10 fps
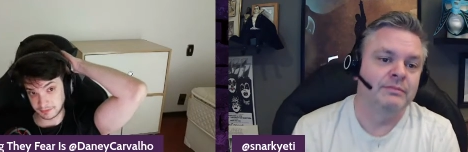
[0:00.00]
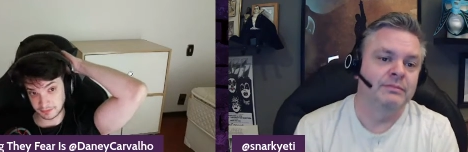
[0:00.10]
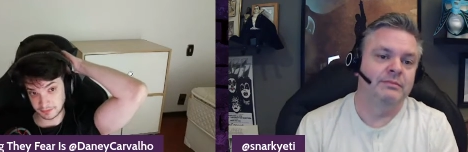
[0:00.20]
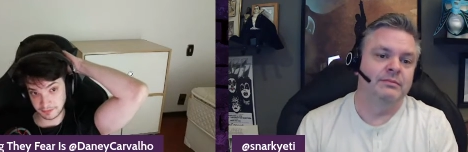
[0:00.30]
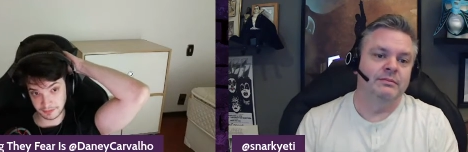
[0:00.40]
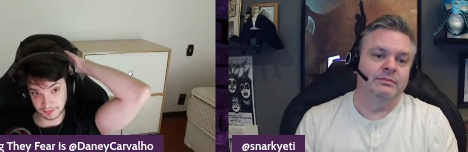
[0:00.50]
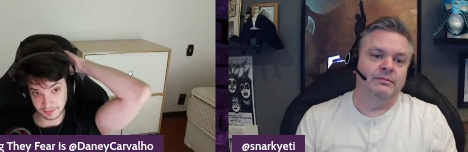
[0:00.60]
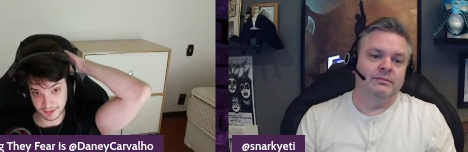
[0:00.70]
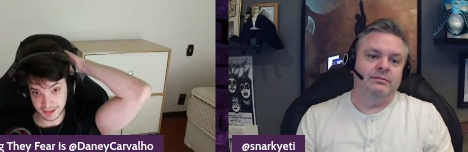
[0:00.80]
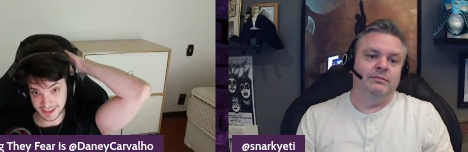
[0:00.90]

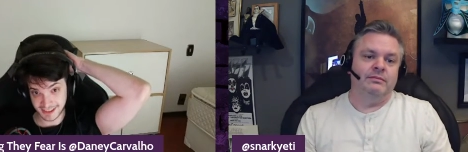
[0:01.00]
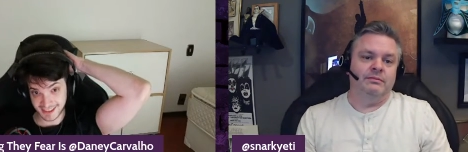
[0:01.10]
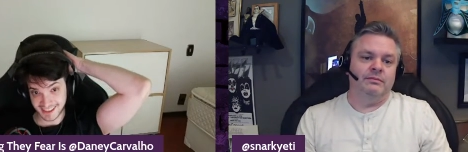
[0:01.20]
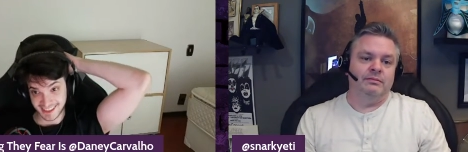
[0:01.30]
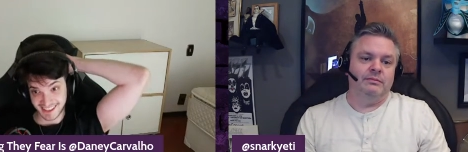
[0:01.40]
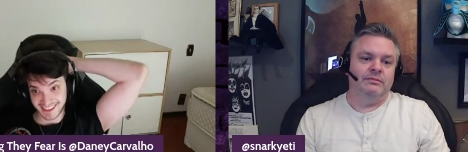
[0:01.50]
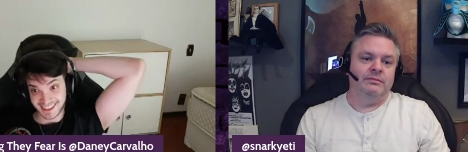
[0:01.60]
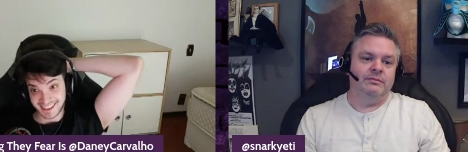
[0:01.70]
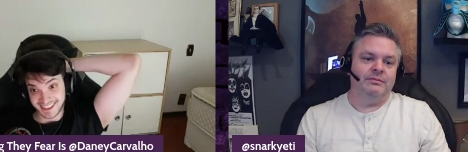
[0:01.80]
No one is speaking in this clip.